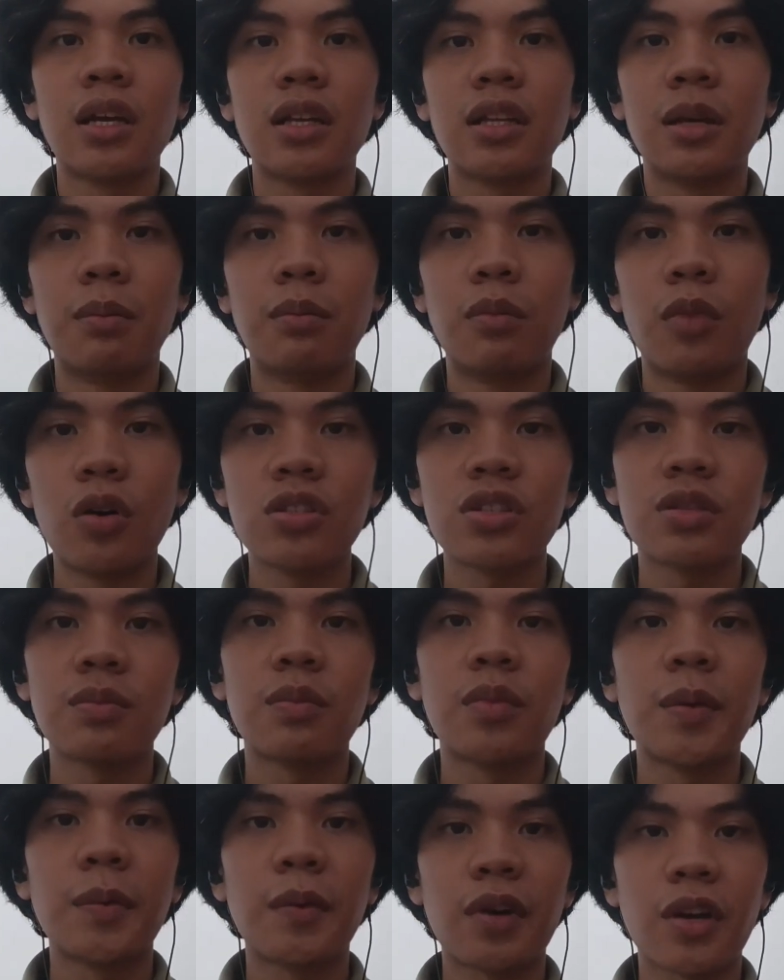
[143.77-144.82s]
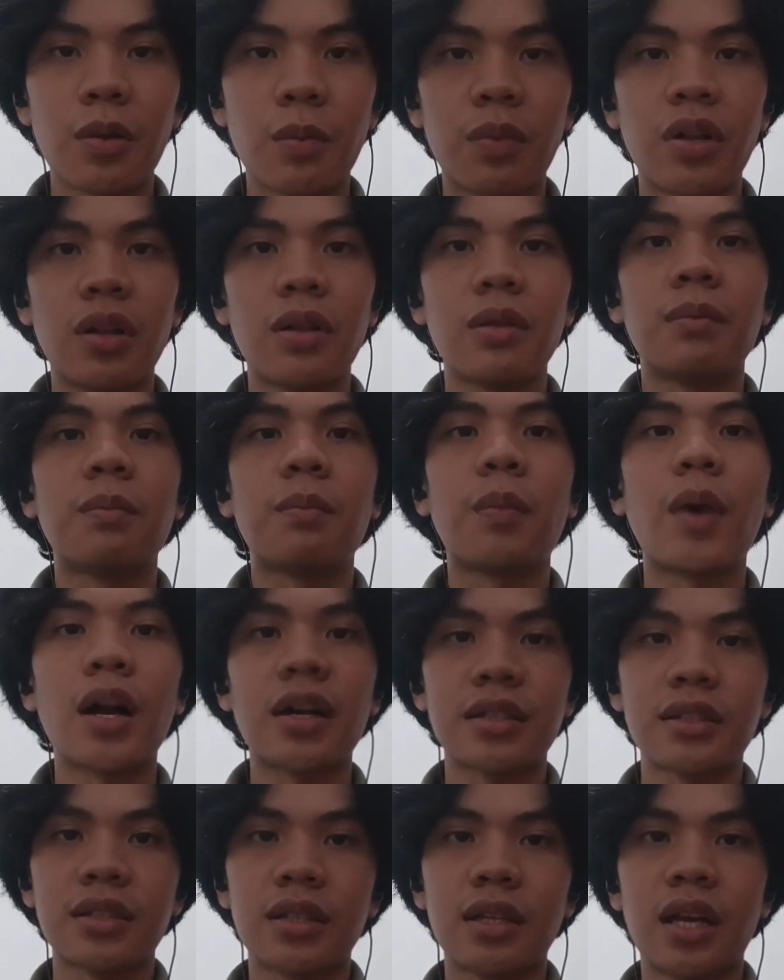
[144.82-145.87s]
the most memorable
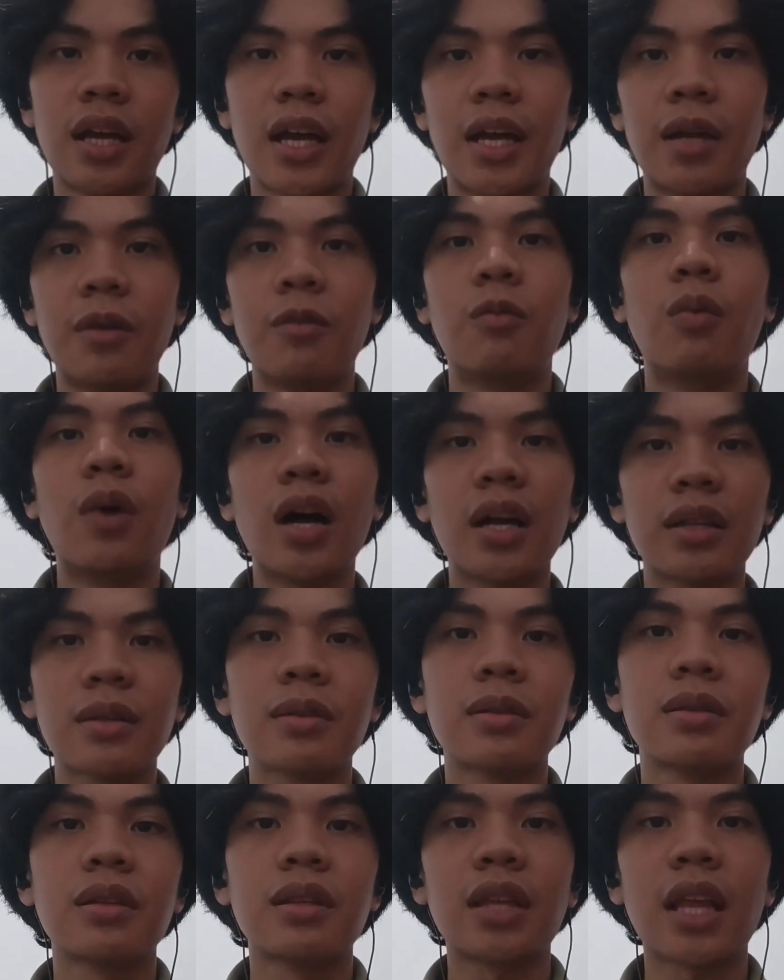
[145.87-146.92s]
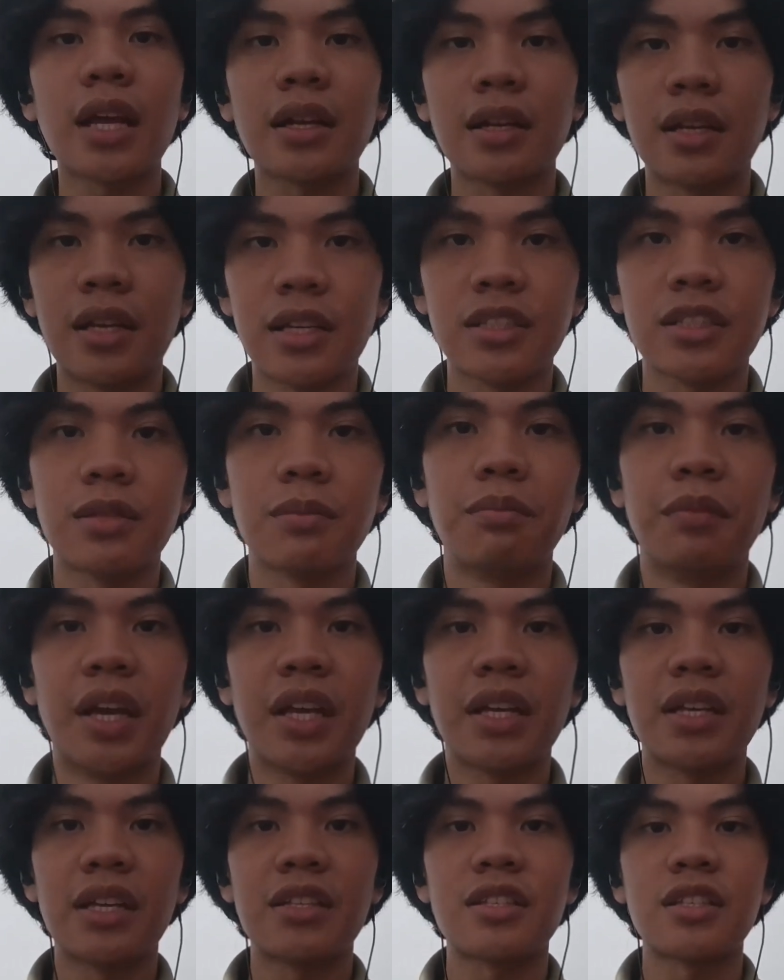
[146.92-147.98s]
part, and what techniques
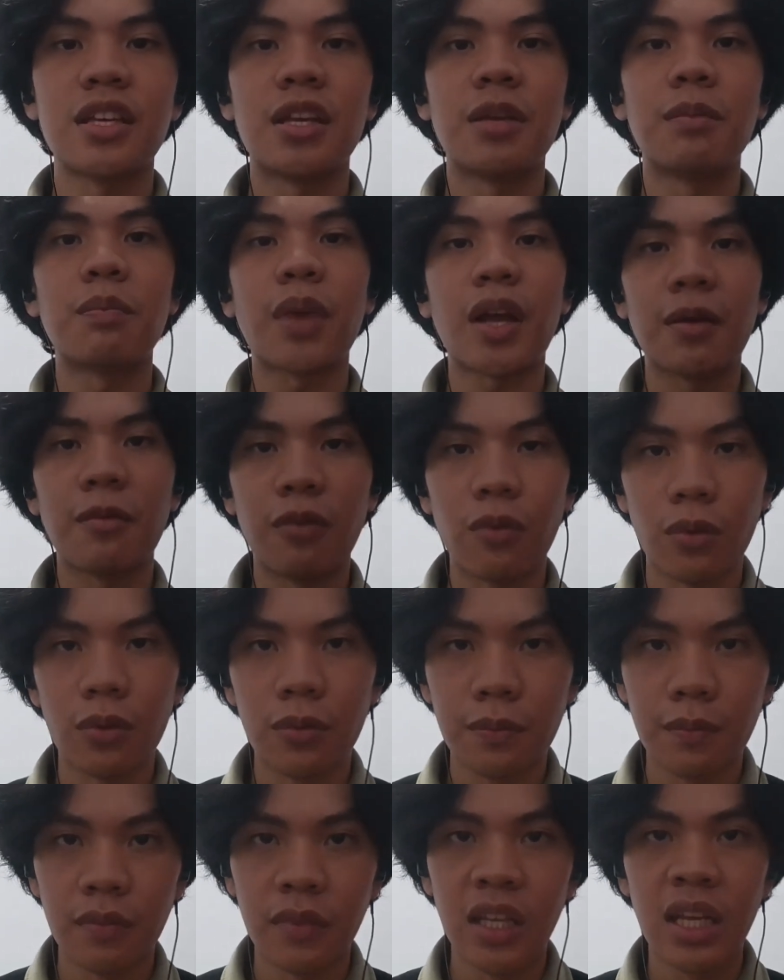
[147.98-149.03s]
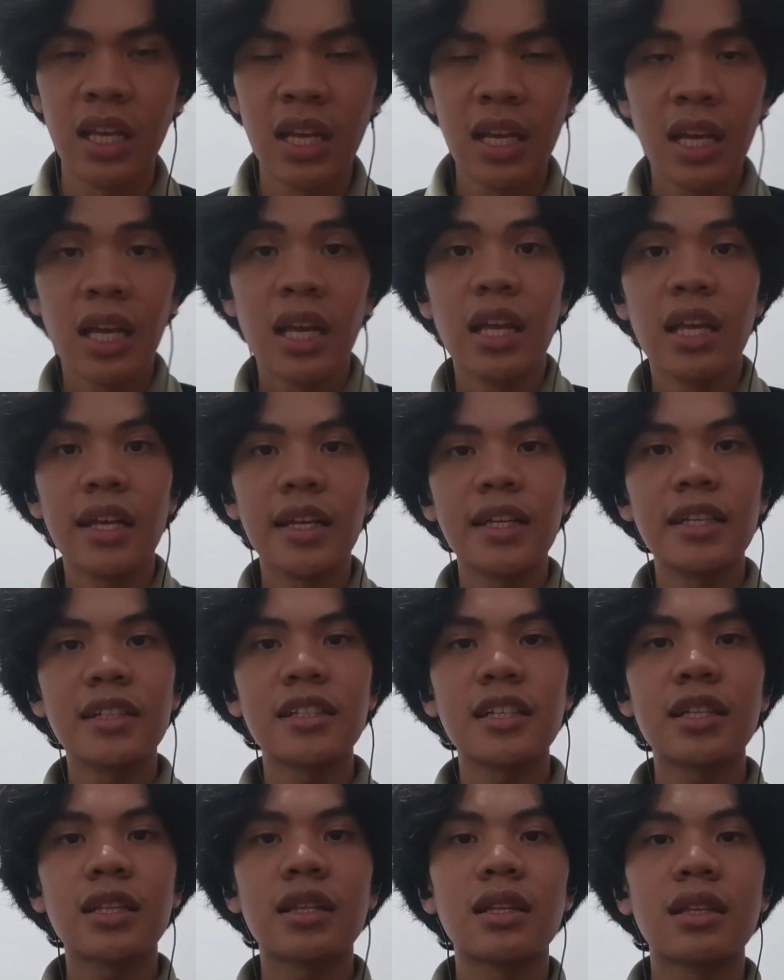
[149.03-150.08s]
make it impactful? Is
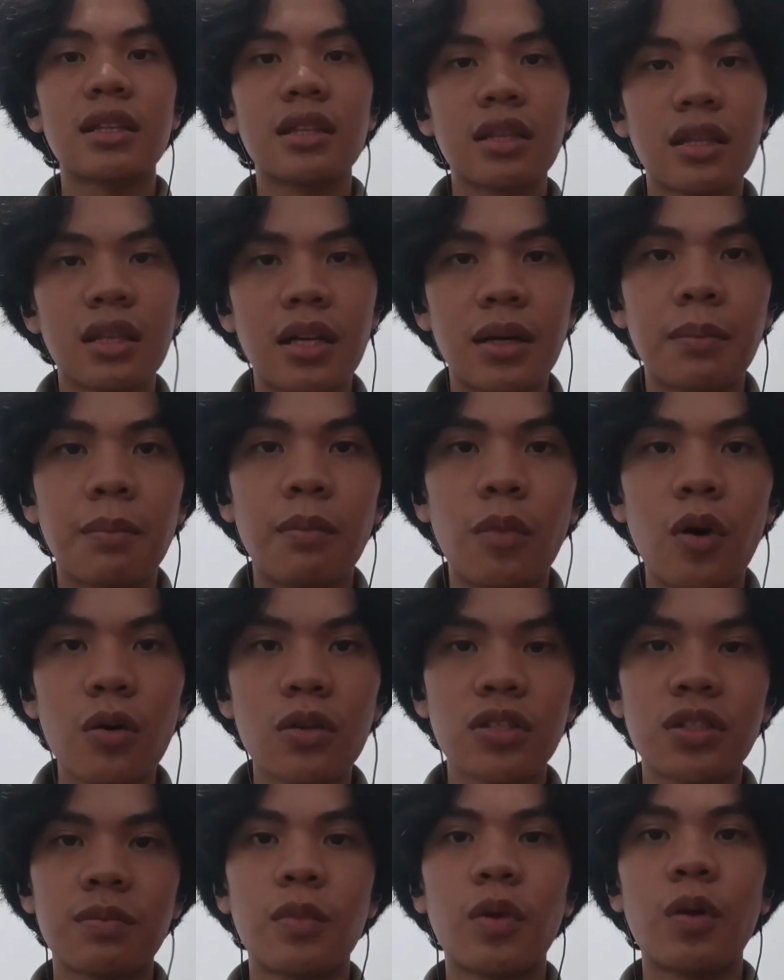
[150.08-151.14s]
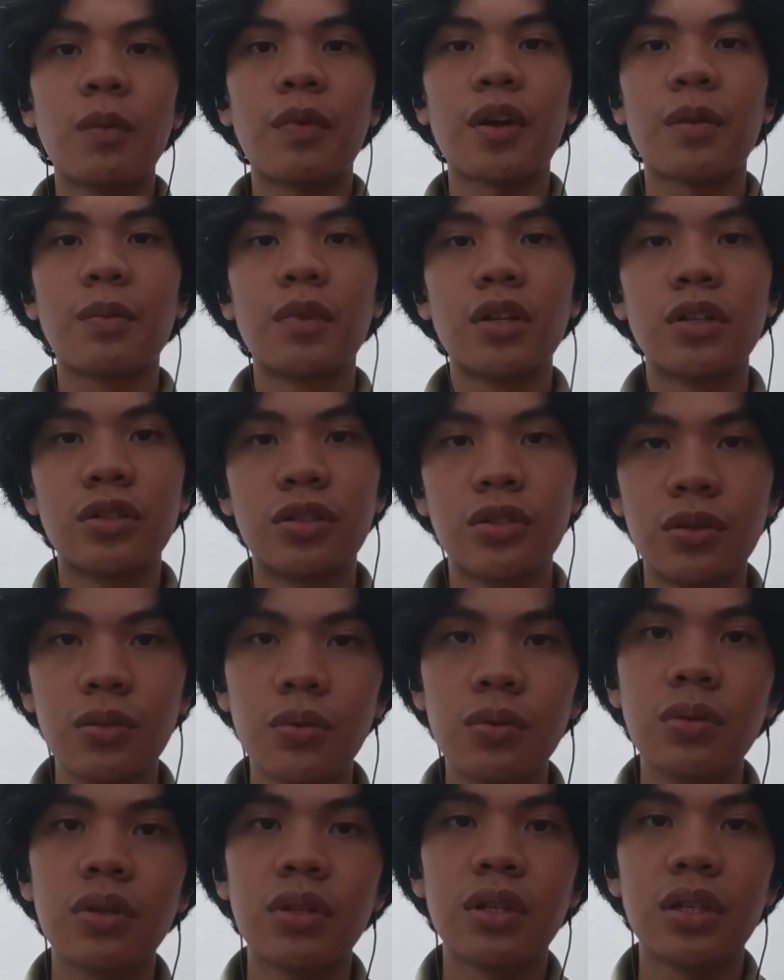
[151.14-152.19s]
it the most memorable
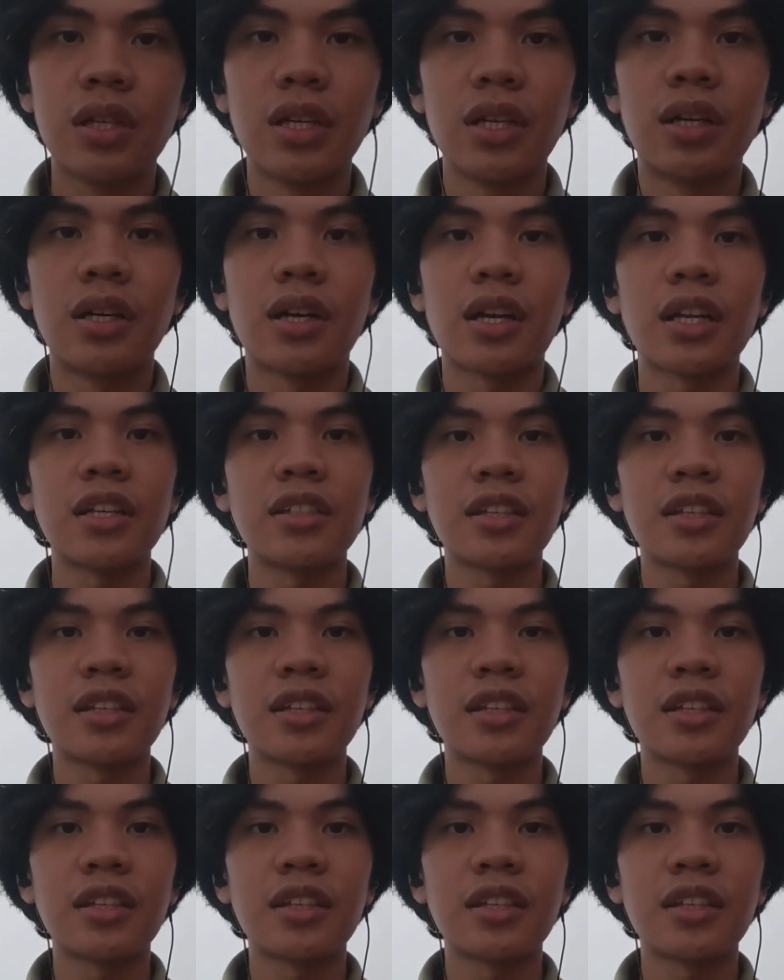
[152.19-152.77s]
due the